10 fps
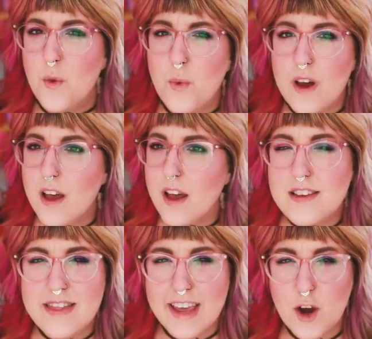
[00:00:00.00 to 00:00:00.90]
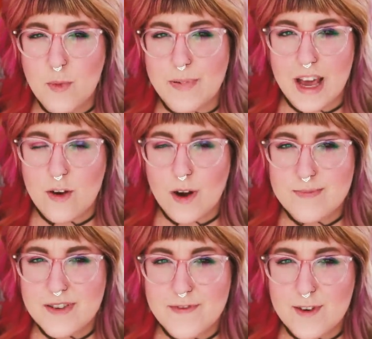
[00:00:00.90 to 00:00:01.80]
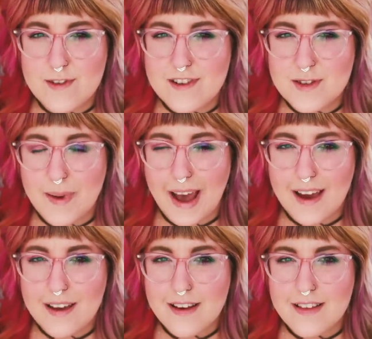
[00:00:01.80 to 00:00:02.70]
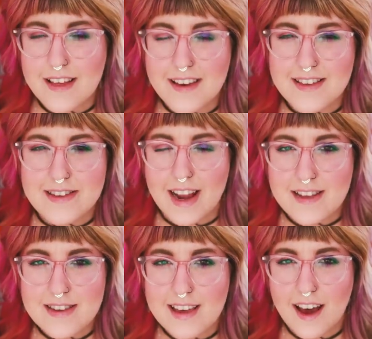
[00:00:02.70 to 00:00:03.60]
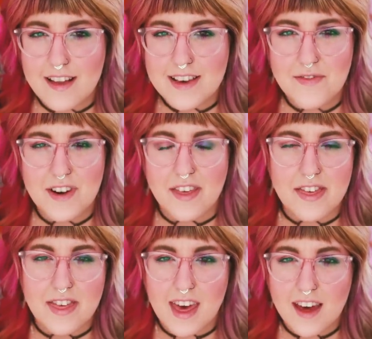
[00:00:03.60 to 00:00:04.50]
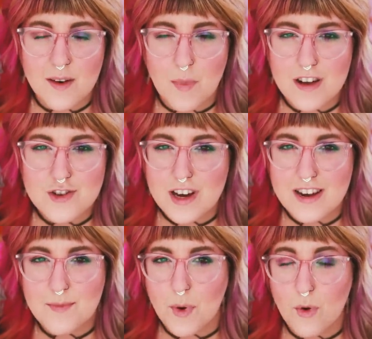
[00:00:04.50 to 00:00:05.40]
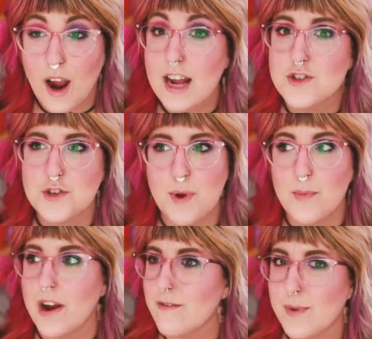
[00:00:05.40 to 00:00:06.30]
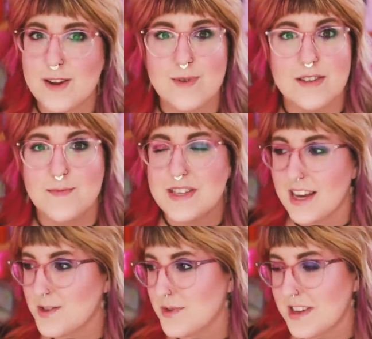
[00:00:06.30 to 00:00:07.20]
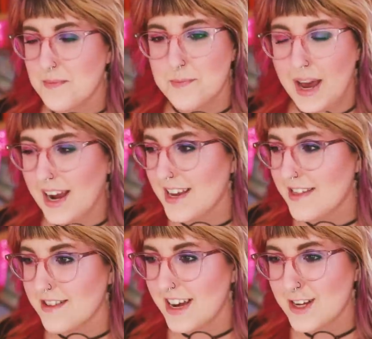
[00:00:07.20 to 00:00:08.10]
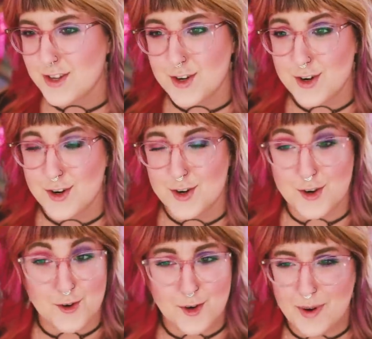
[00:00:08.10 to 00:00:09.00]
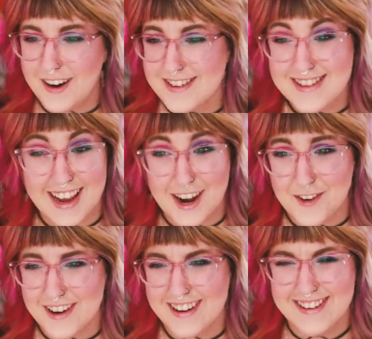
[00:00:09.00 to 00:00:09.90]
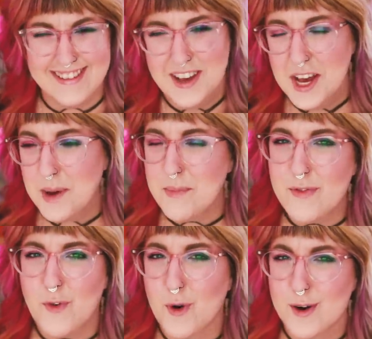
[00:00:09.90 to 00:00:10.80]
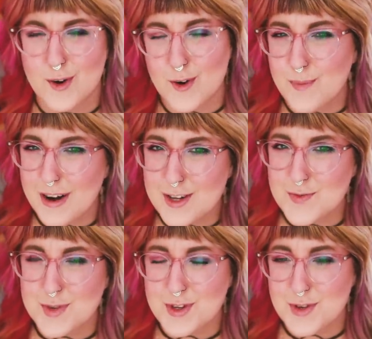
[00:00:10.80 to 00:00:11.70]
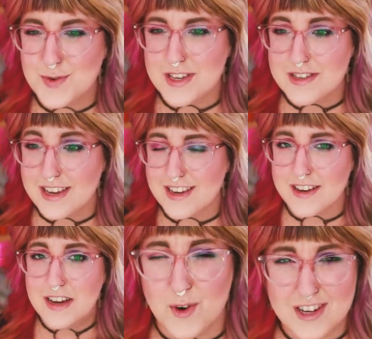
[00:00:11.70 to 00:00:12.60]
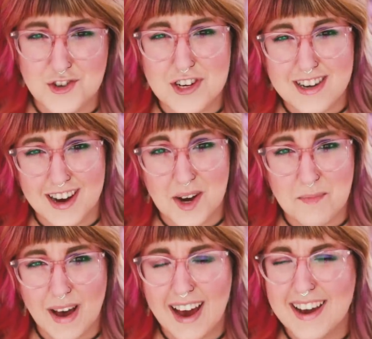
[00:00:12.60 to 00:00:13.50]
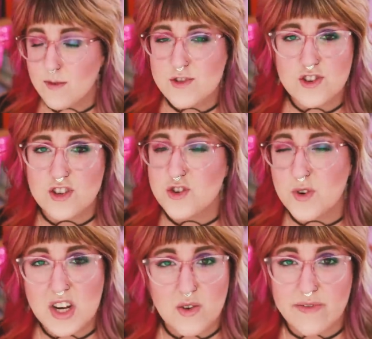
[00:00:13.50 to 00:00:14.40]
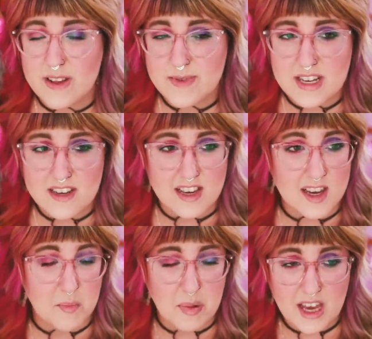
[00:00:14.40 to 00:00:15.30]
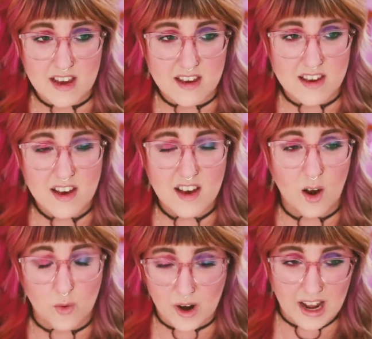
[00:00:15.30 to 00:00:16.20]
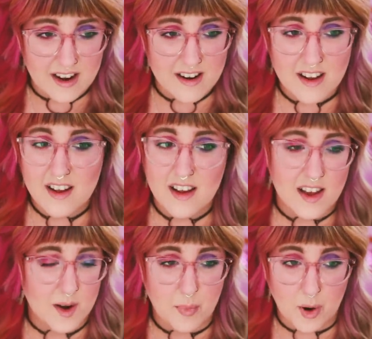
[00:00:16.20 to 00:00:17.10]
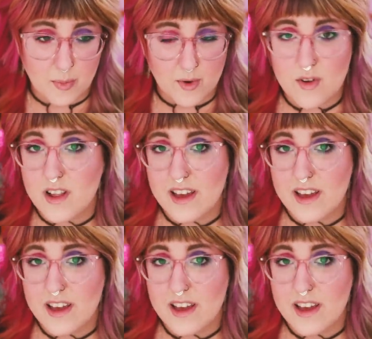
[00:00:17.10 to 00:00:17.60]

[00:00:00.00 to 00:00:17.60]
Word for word: What, didn't they go bankrupt a few years back? Like, is Nasty Gal even a thing much anymore? I just remember everybody was obsessed with them back in the like the Girl Boss era, before Girl Boss was used as like a cringy comeback. It was just a trio of lipsticks, like a pink, a red, and a purple.